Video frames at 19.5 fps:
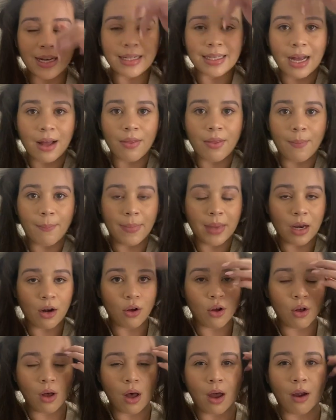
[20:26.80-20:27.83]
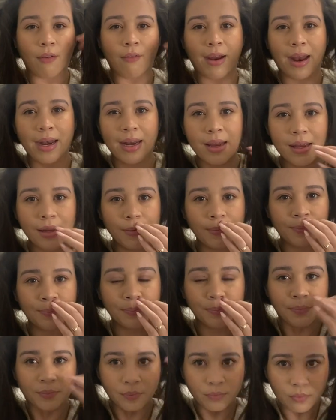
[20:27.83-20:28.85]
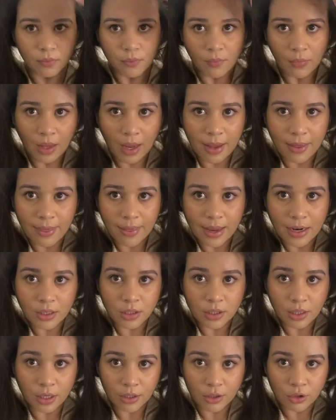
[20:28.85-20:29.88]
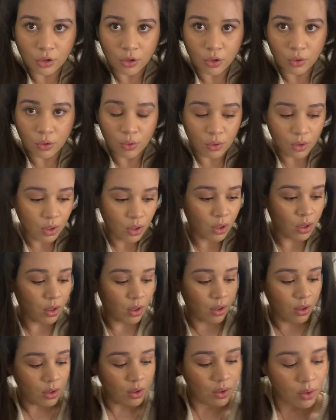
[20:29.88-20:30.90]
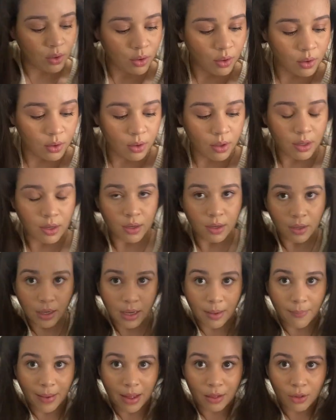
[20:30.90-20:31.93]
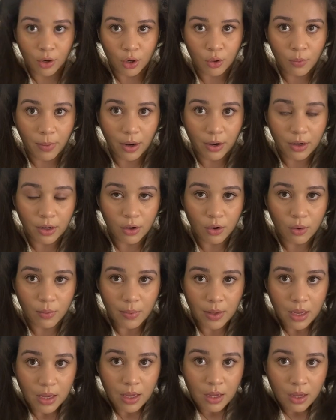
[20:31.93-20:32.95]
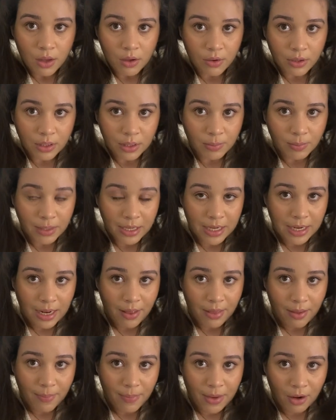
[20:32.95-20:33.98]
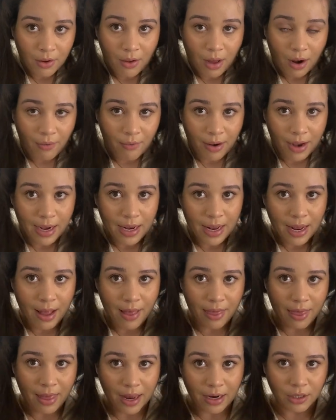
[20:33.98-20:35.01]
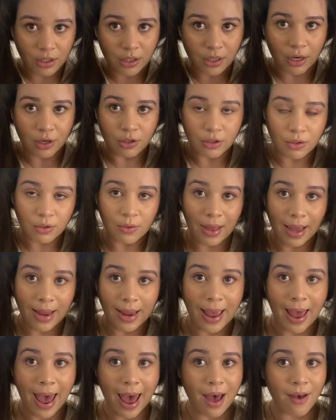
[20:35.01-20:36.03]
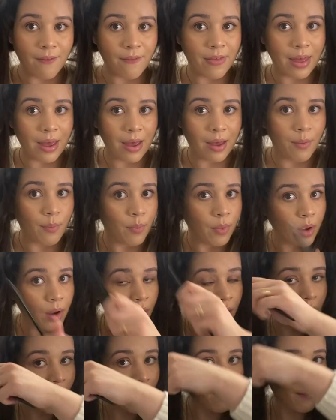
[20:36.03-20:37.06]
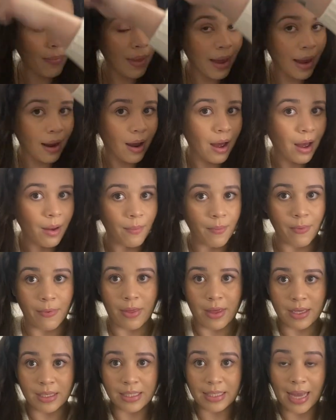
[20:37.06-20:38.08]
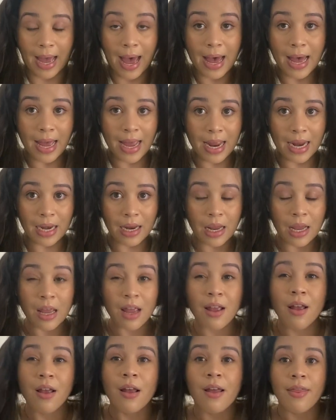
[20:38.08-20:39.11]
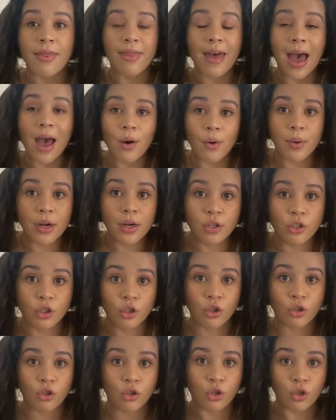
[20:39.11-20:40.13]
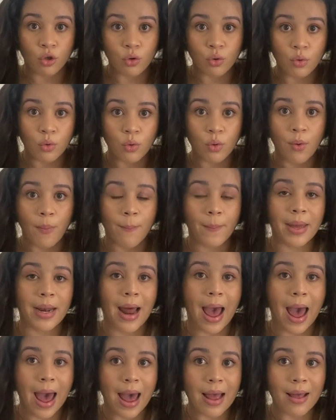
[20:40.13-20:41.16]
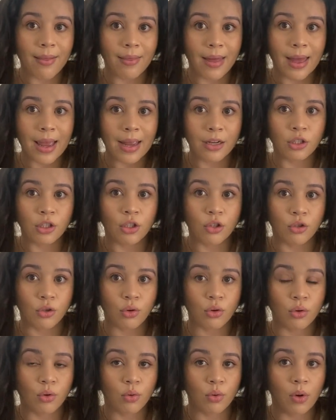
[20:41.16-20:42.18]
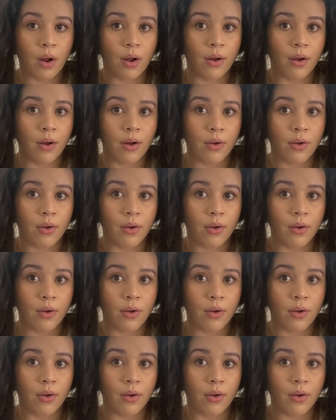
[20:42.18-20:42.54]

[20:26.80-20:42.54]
it down the middle already, and then start to get my little parting comb. you can split it down the middle already and then start to like have them come like up the side that works too but i like to do